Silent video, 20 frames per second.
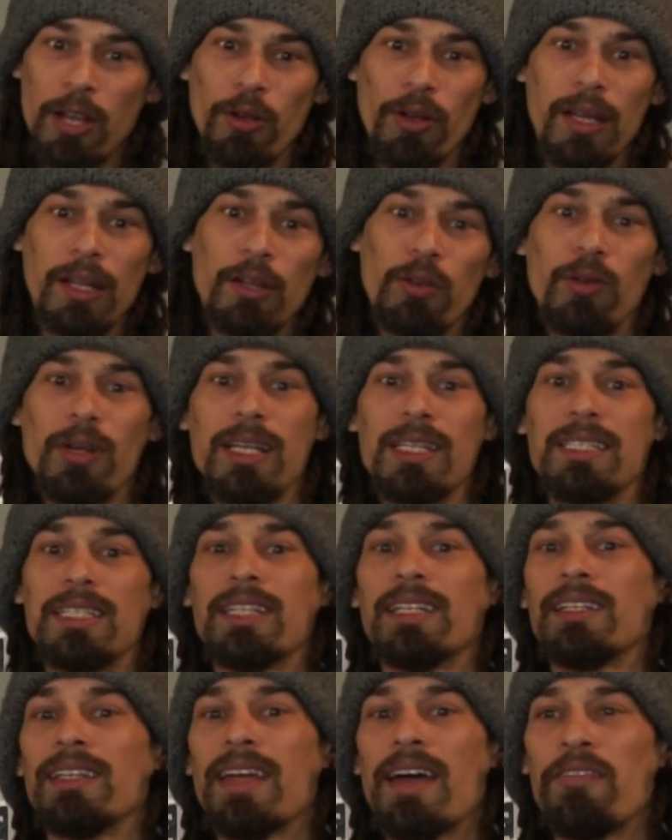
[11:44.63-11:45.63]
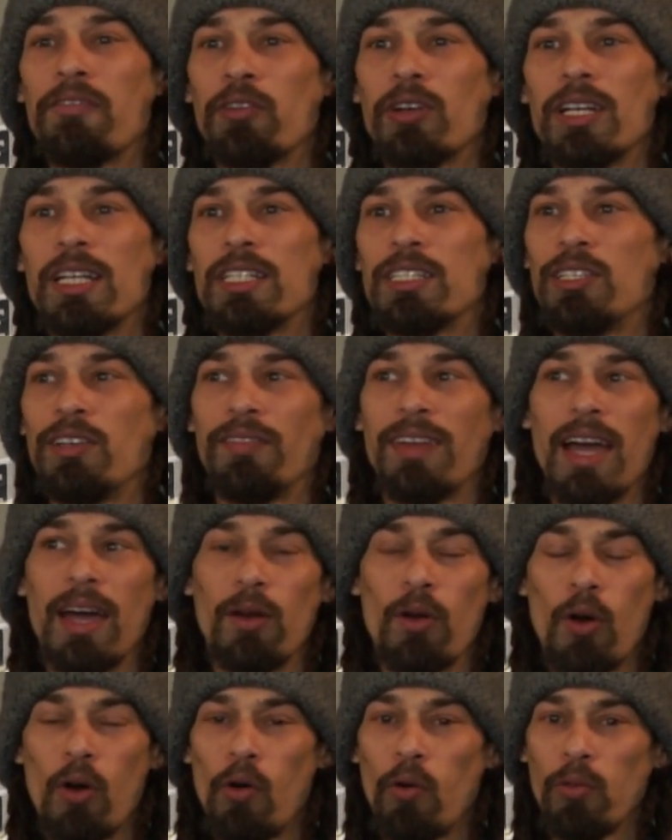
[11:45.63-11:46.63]
you're increasing leverage, you've
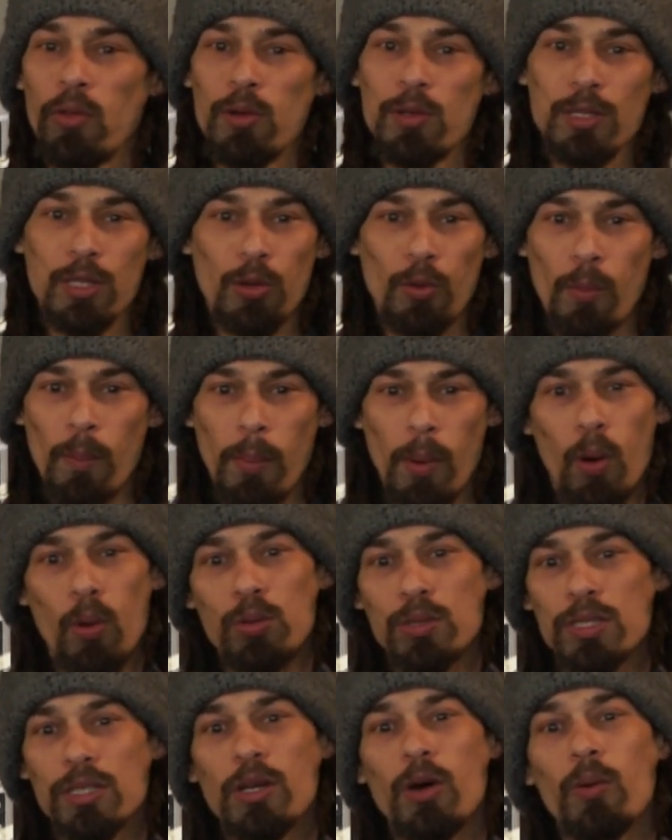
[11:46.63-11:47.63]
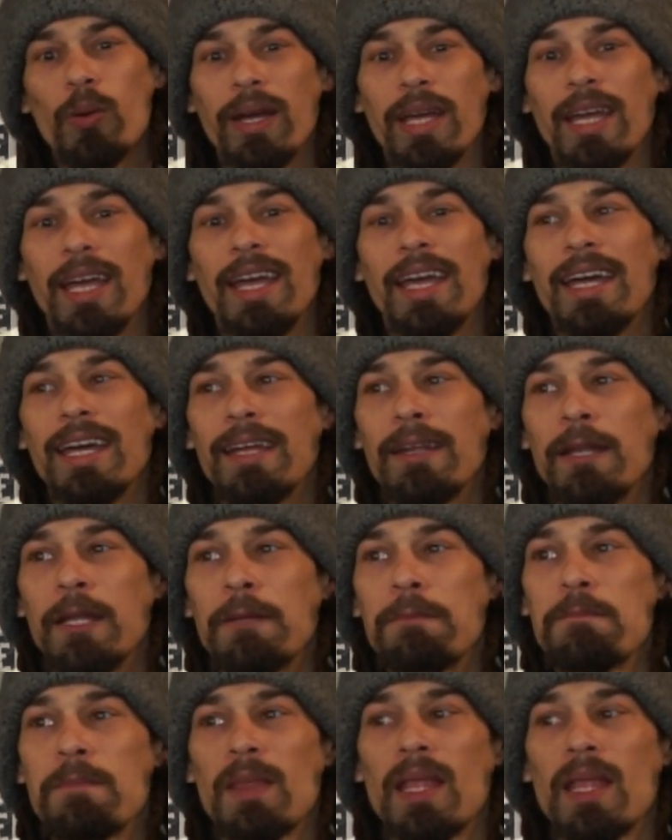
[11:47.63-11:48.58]
got all those little bolts going in.